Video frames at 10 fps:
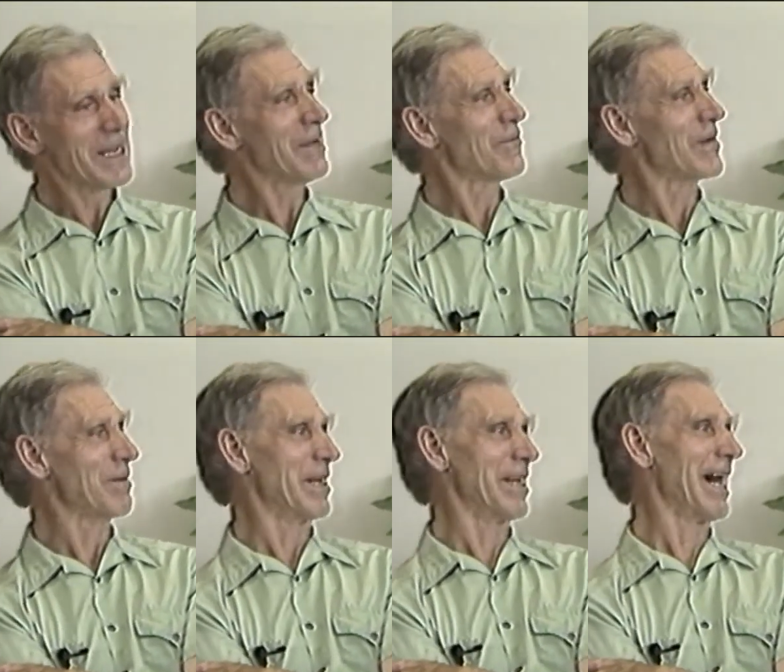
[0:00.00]
really
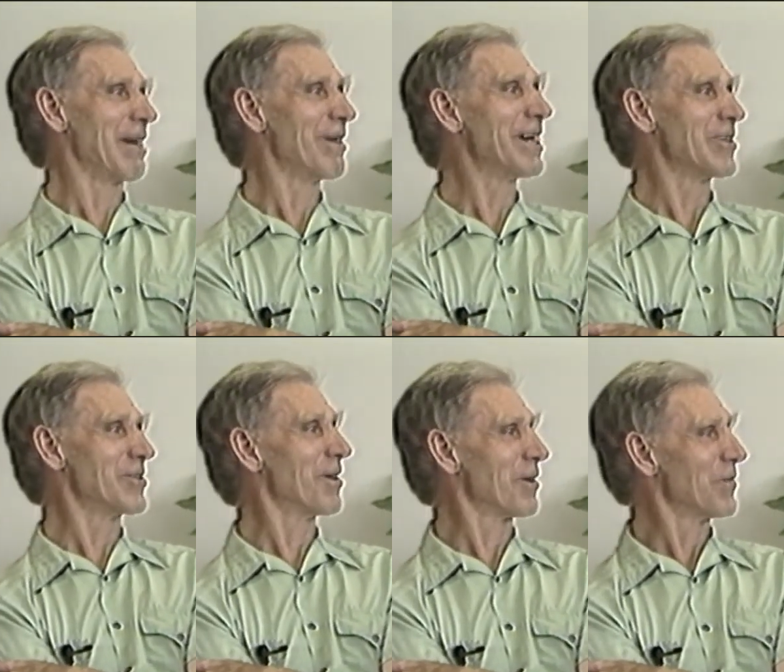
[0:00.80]
Freeman and I were the
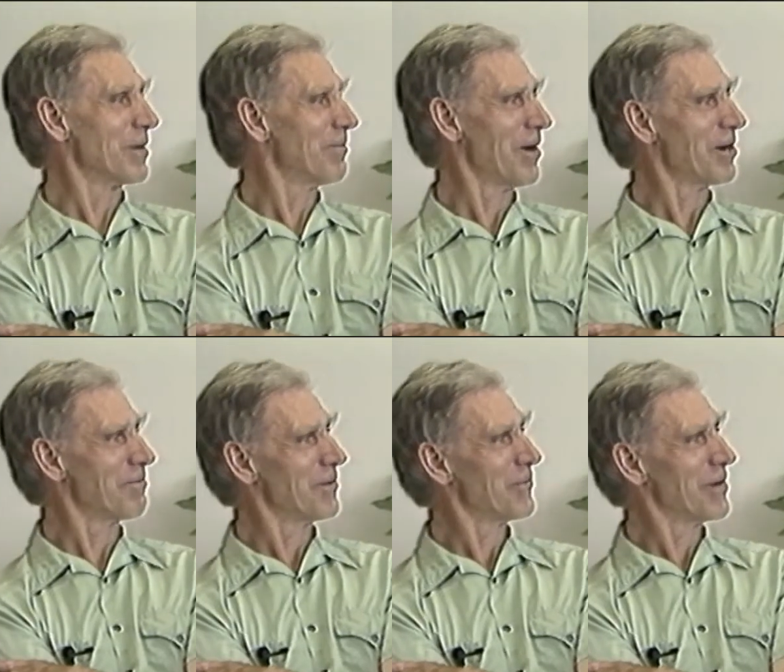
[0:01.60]
geography
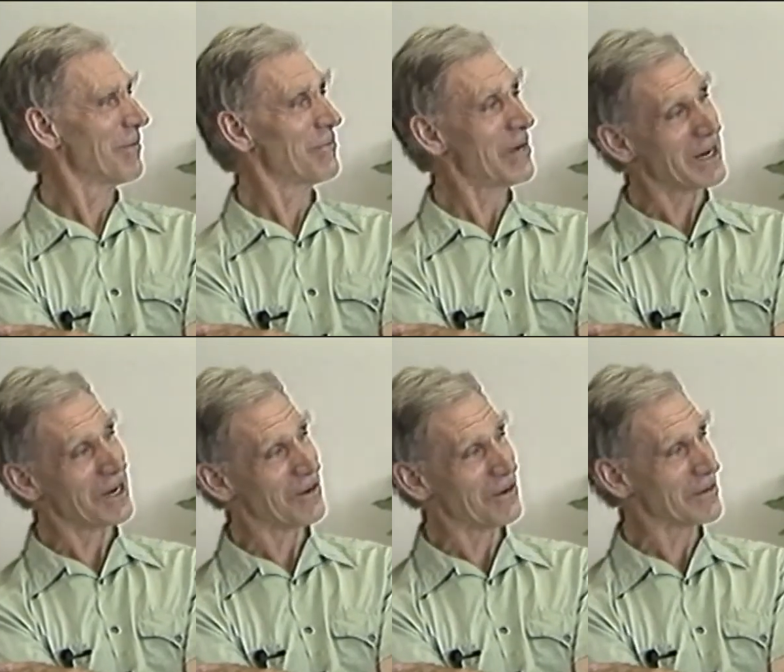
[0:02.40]
department for a very
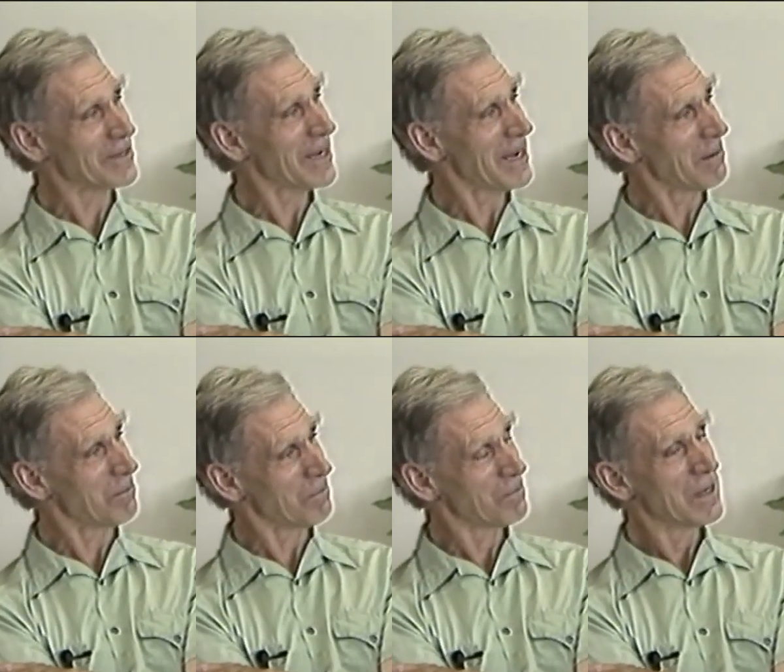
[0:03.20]
long time.
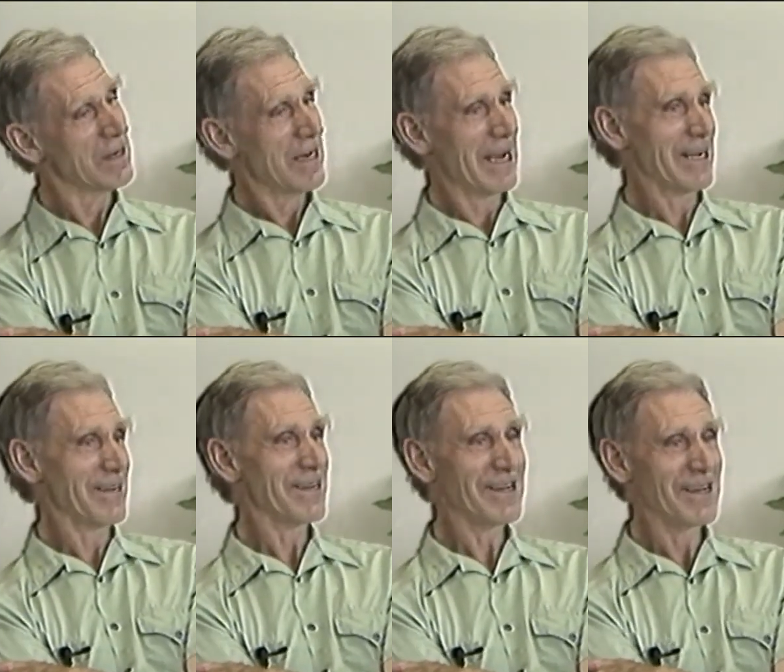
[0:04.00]
Yes. And